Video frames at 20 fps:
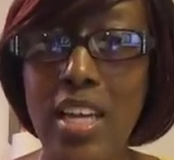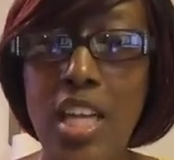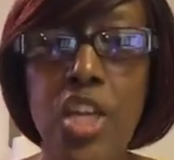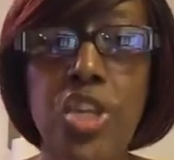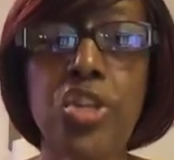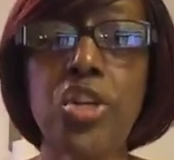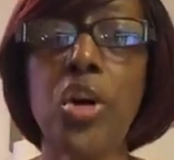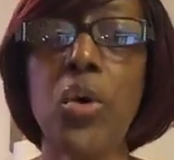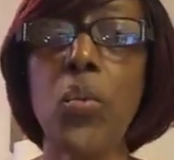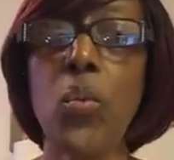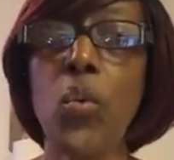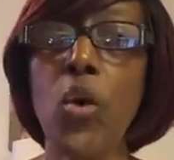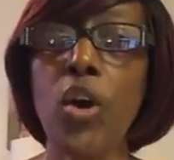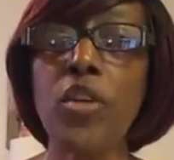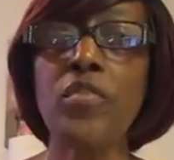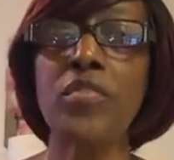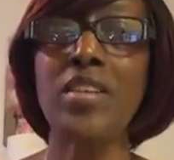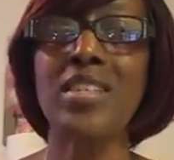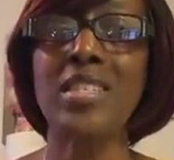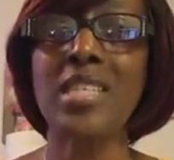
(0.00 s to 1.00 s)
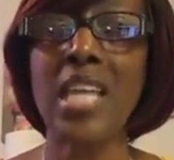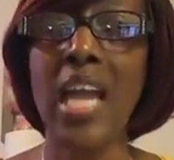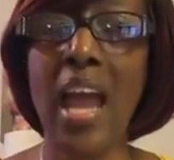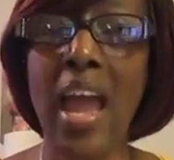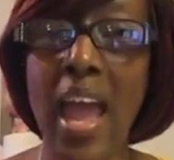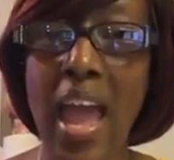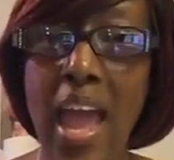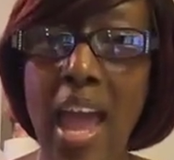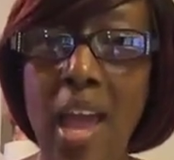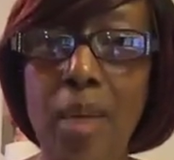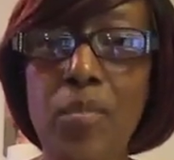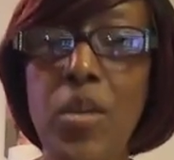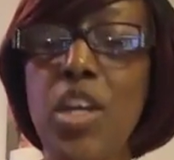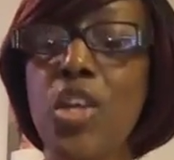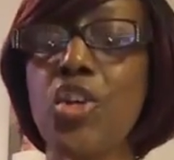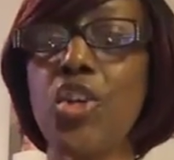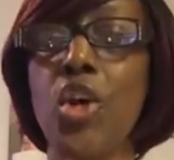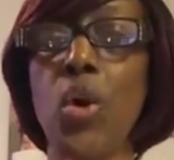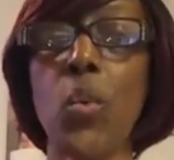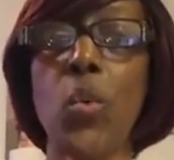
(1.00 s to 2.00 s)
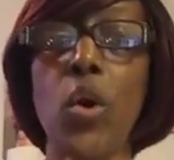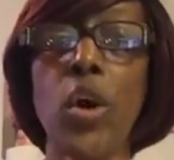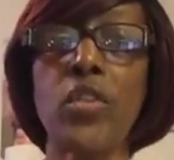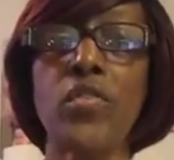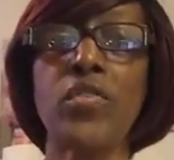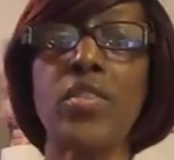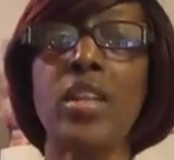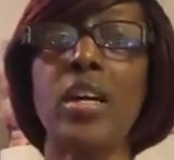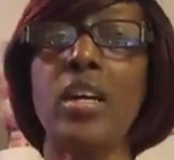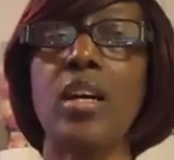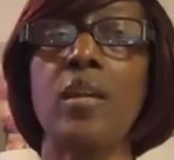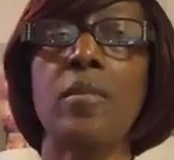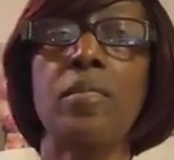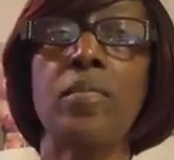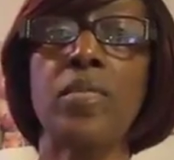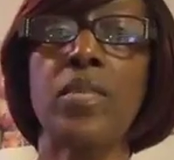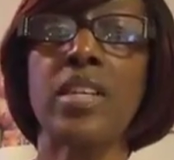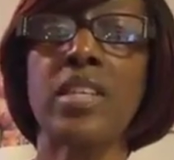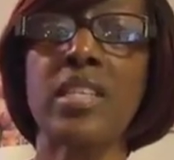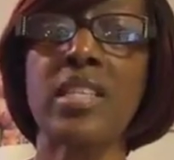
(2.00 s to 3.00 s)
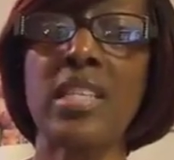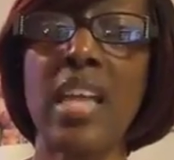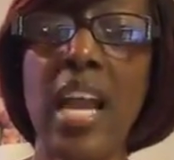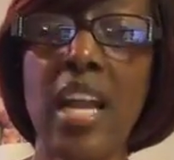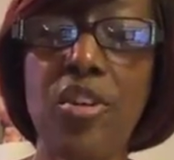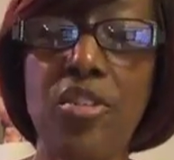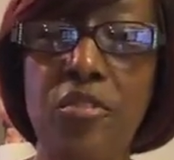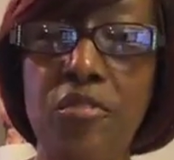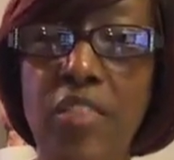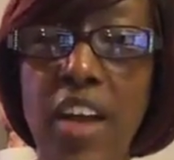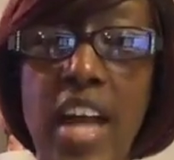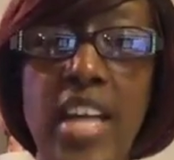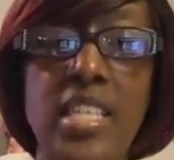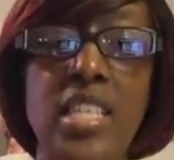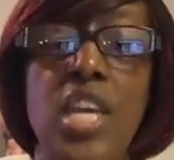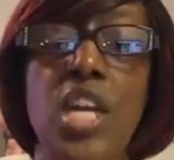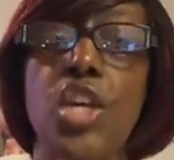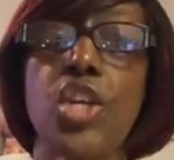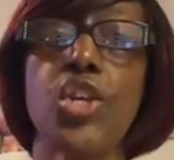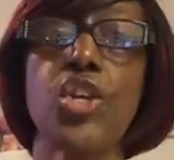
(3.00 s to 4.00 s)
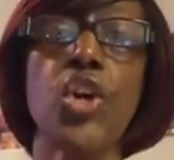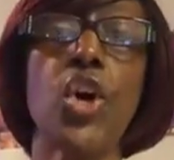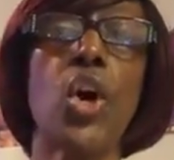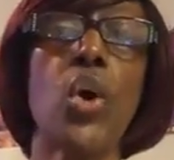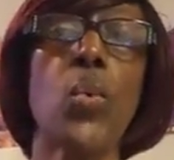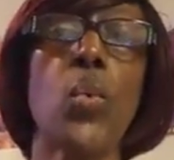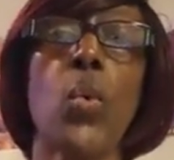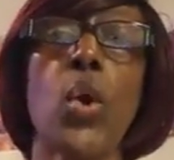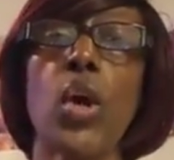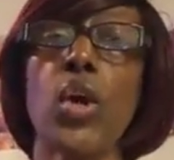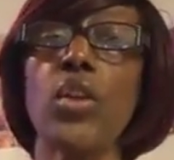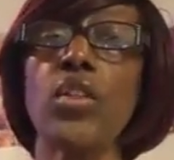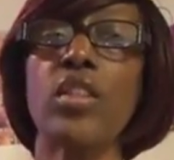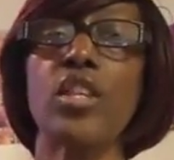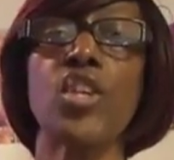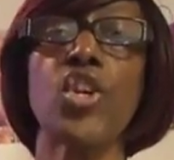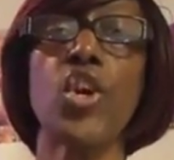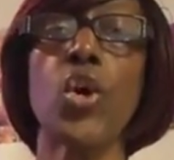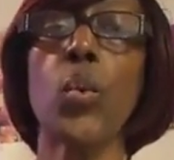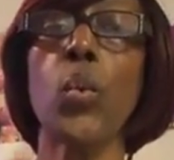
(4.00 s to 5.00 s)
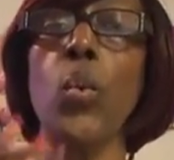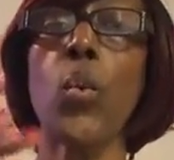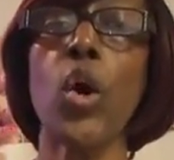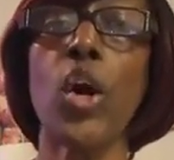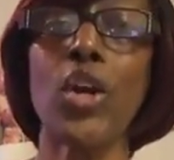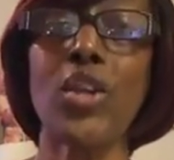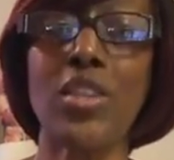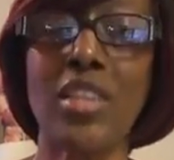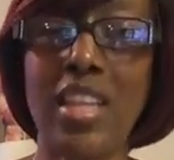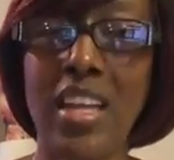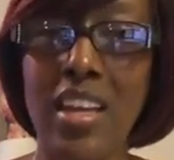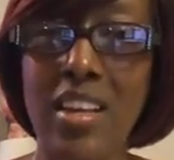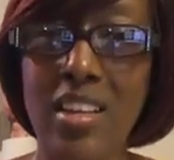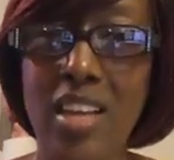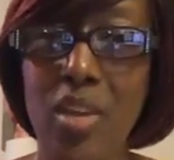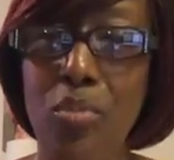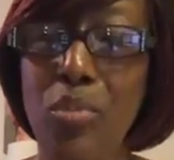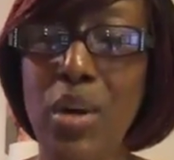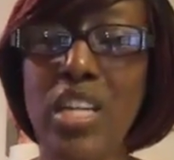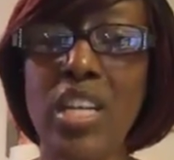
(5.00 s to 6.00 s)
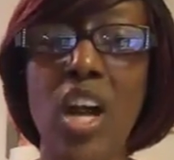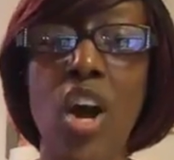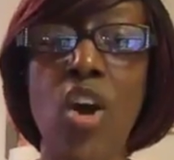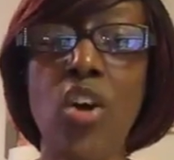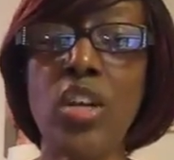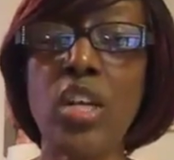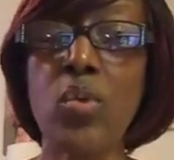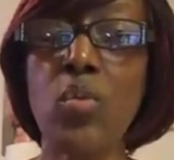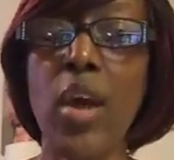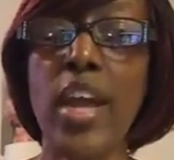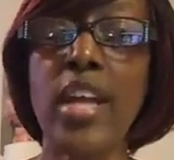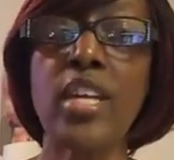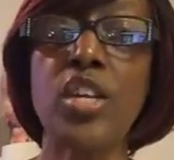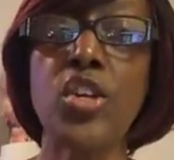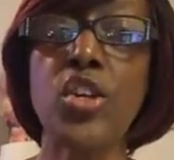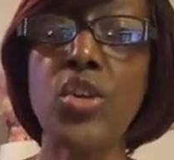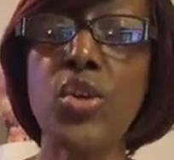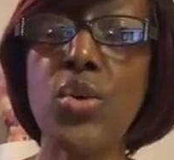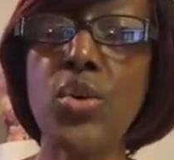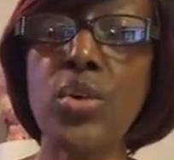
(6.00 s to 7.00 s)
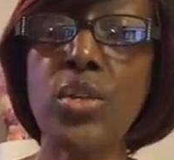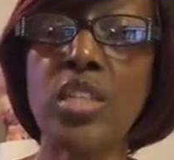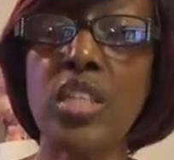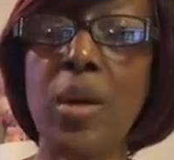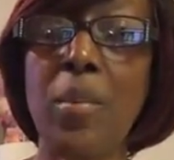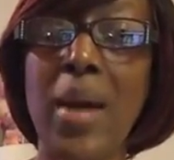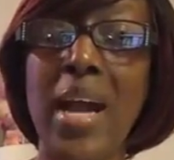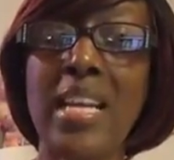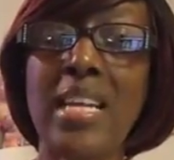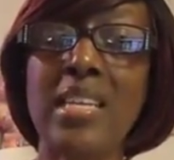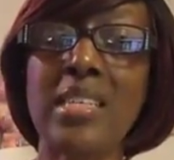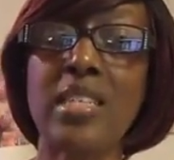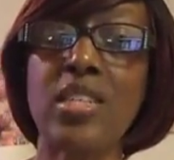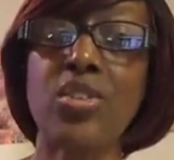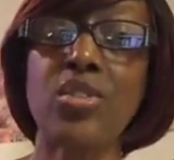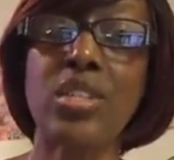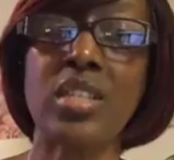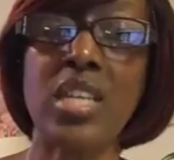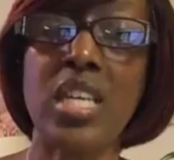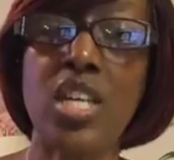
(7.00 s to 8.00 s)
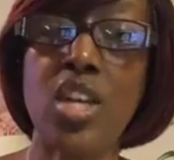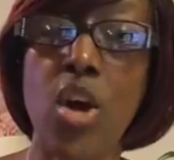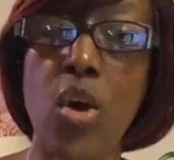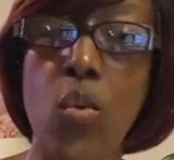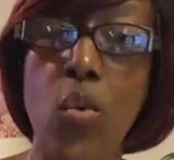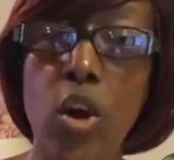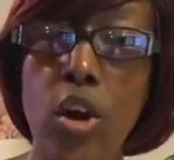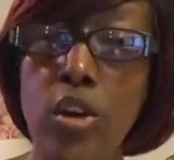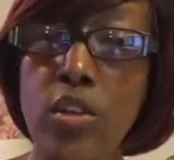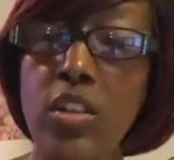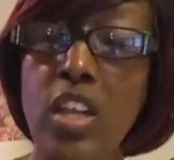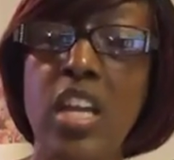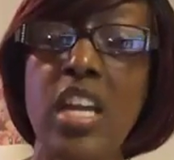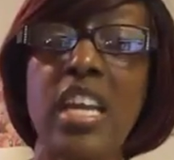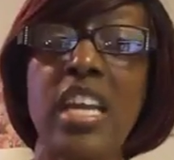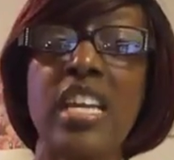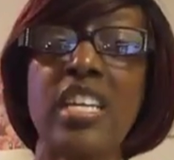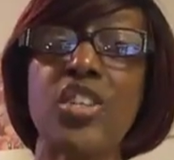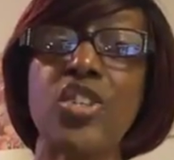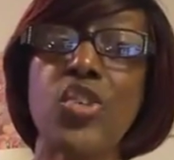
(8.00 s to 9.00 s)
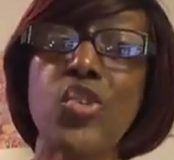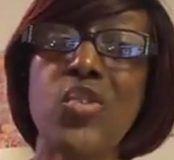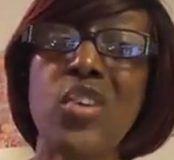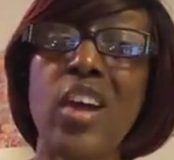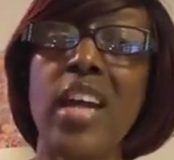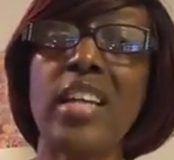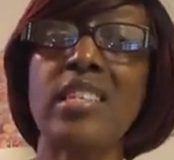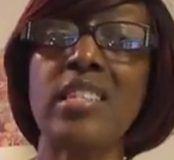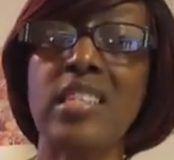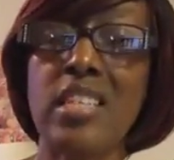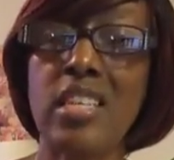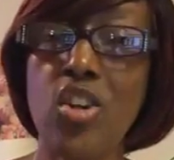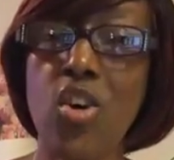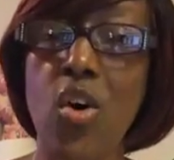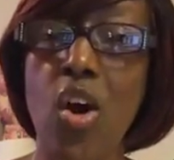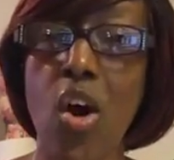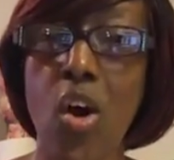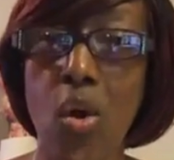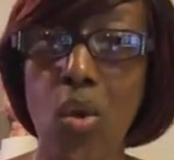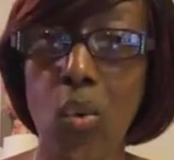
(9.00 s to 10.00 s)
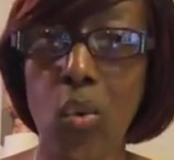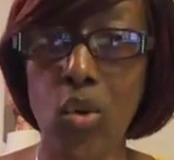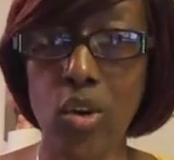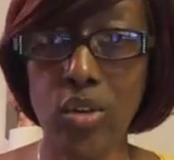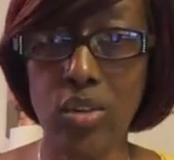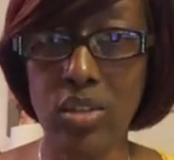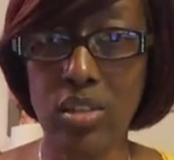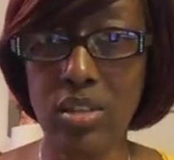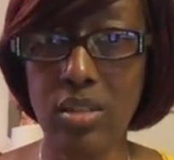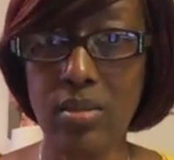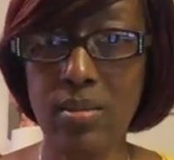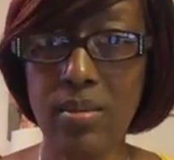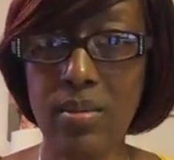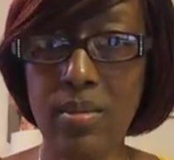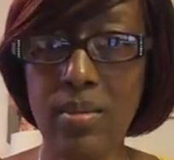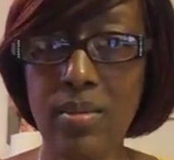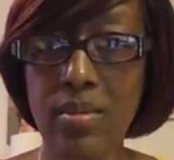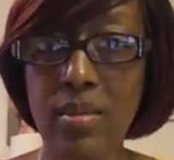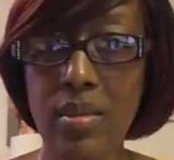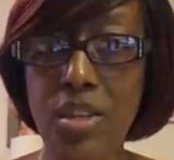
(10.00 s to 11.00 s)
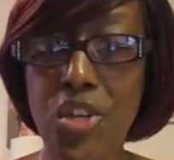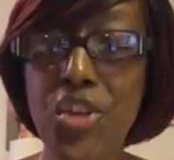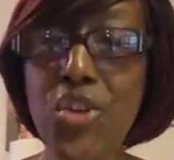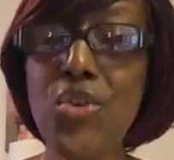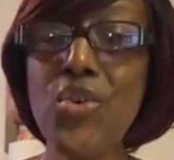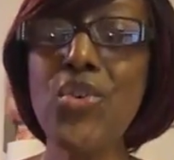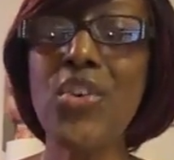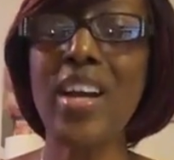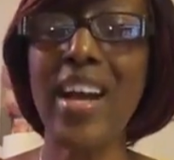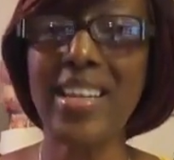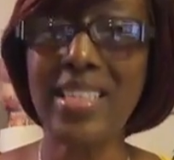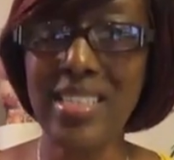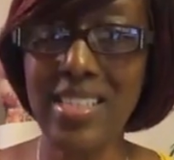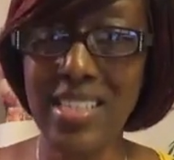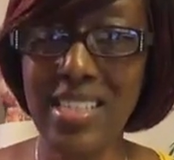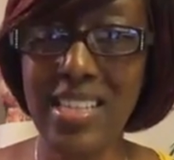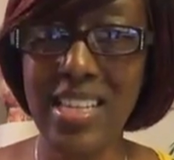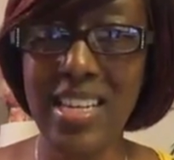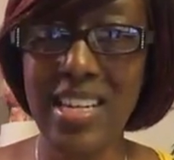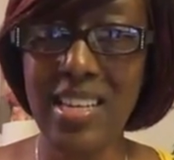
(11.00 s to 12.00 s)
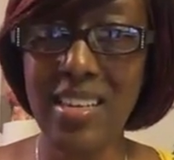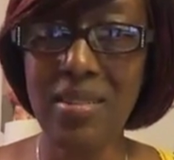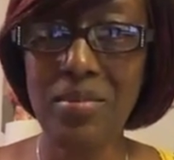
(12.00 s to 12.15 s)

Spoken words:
You're worth the time. You're worth the sacrifice. You're worth it. But the only way somebody else gonna see your worth is you gotta see your own worth. You got to see it.